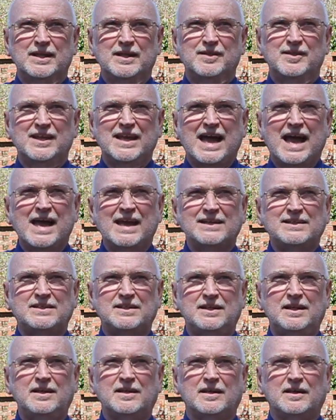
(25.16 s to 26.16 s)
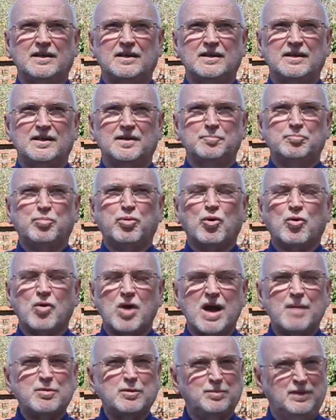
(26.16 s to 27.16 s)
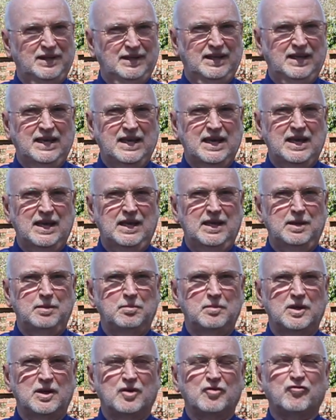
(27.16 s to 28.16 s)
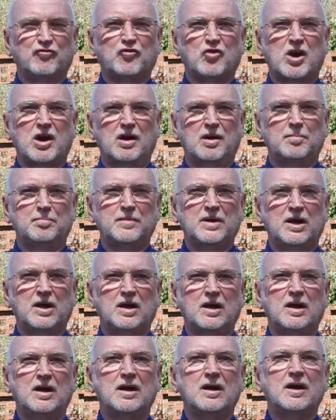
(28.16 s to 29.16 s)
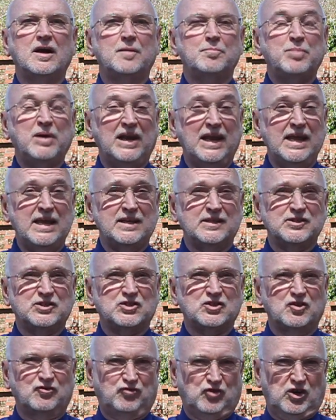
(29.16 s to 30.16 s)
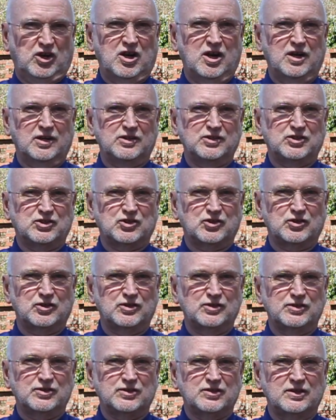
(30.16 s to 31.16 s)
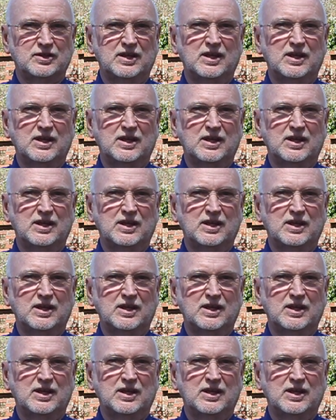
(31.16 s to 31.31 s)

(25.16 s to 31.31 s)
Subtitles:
The idea probably came from Plants for Connoisseurs,